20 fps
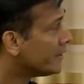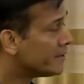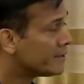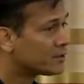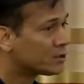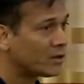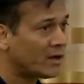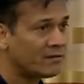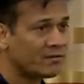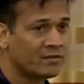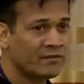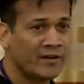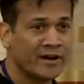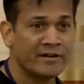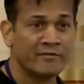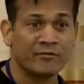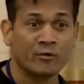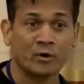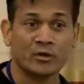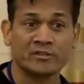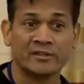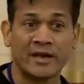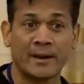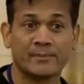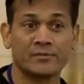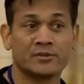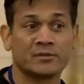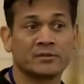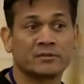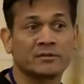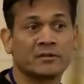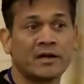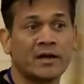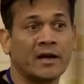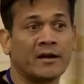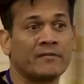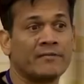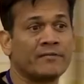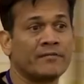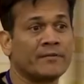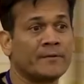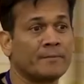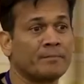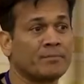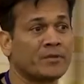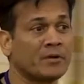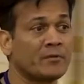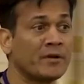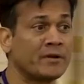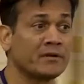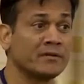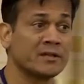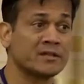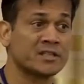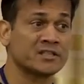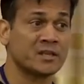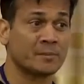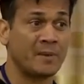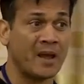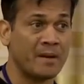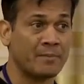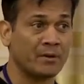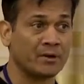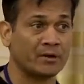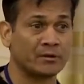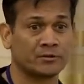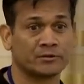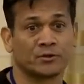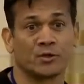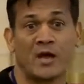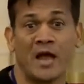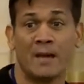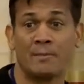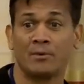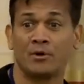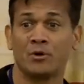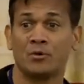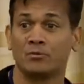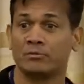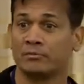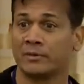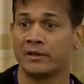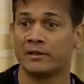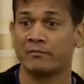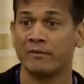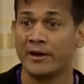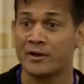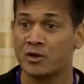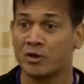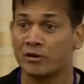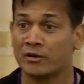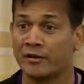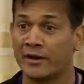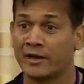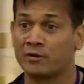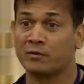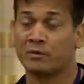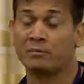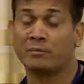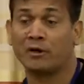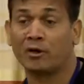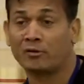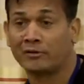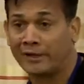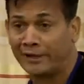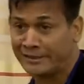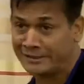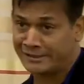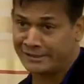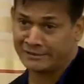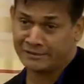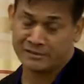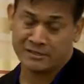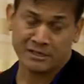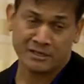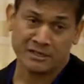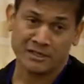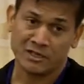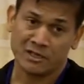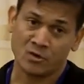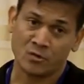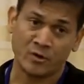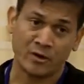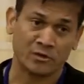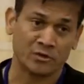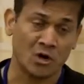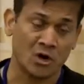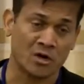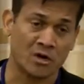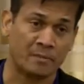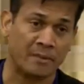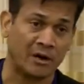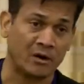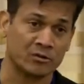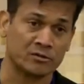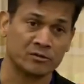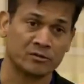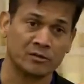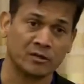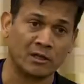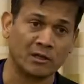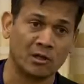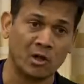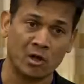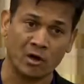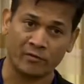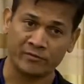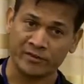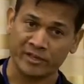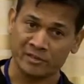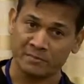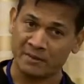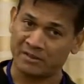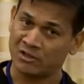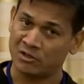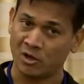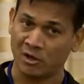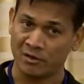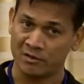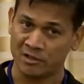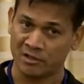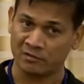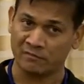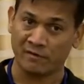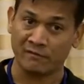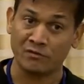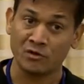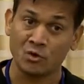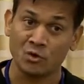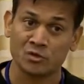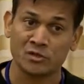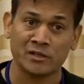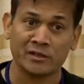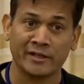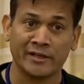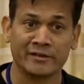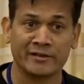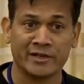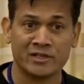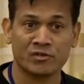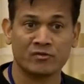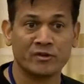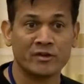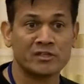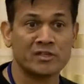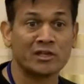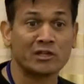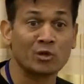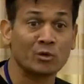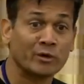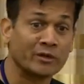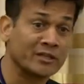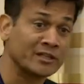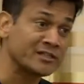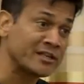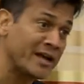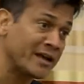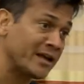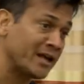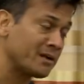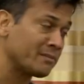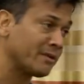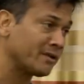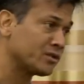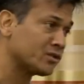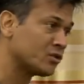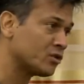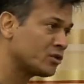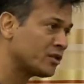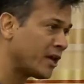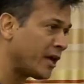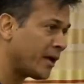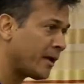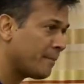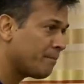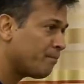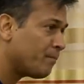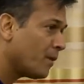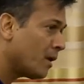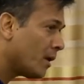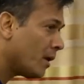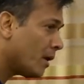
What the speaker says: So I've defined four steps. I've written this as a paper, so happy to invite you to connect with me on LinkedIn. We talk about a lot of these methodologies that we've used in the industries, including the tech elements, to say,